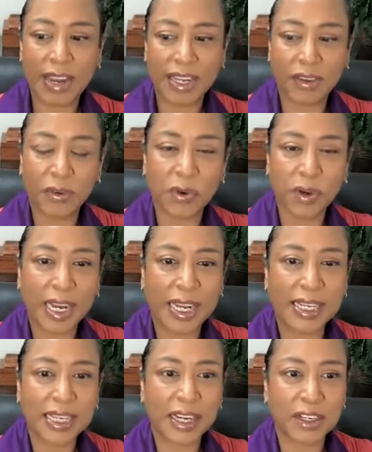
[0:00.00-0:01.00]

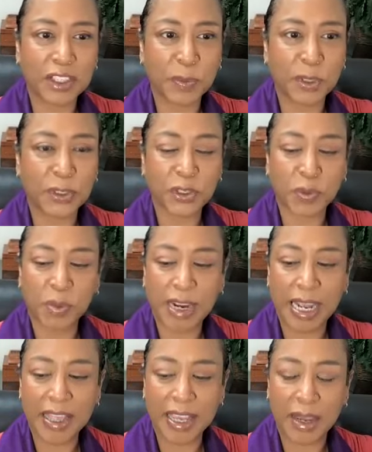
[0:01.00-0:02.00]
ingrained in our spiritual
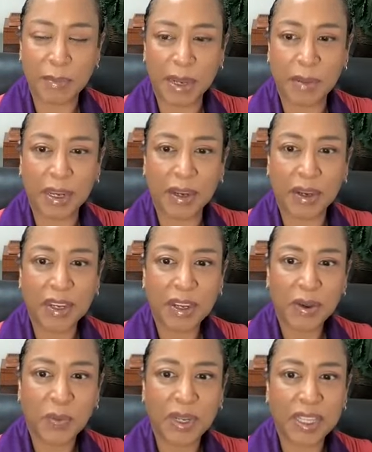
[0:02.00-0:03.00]
path that maybe
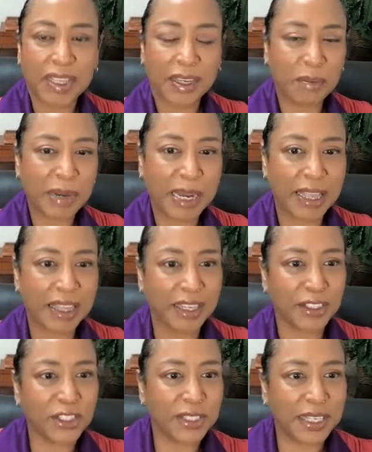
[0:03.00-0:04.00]
we think bad
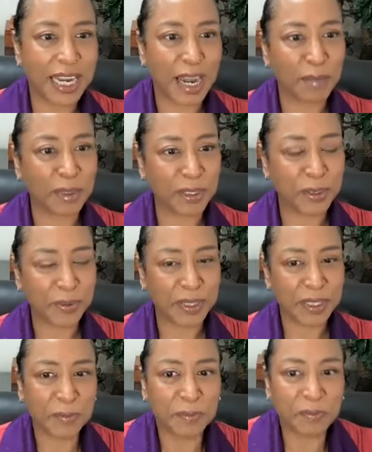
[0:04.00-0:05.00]
things shouldn't happen to
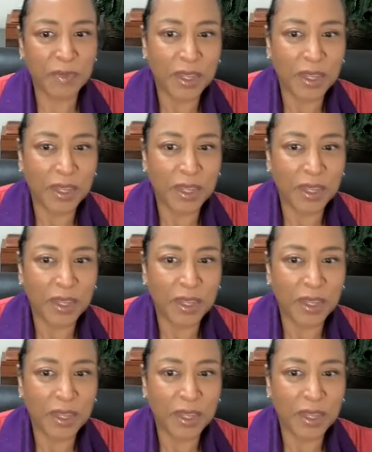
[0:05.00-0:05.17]
us